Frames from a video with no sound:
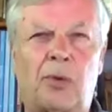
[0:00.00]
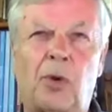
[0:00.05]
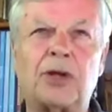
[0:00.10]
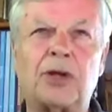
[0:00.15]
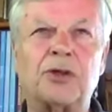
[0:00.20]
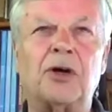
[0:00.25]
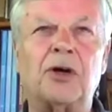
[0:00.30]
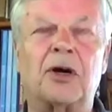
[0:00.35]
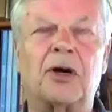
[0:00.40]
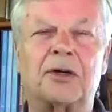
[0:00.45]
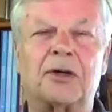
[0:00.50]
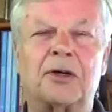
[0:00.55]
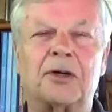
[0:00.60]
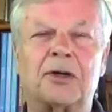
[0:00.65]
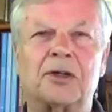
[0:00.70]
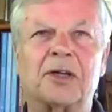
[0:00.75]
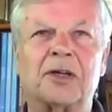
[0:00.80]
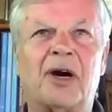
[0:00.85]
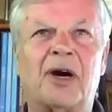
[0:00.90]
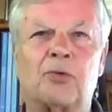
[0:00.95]
I want to talk a
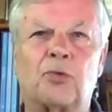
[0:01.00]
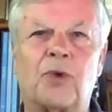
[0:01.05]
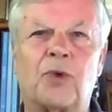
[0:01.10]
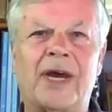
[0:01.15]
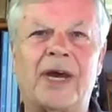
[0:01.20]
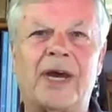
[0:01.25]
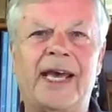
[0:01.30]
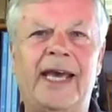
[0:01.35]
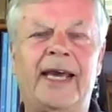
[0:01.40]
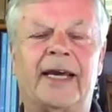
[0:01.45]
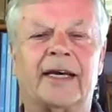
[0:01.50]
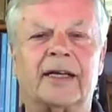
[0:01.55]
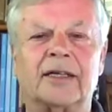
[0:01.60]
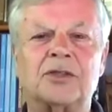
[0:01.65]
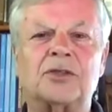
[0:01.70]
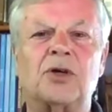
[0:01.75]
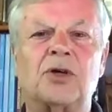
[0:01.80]
little about Reagan.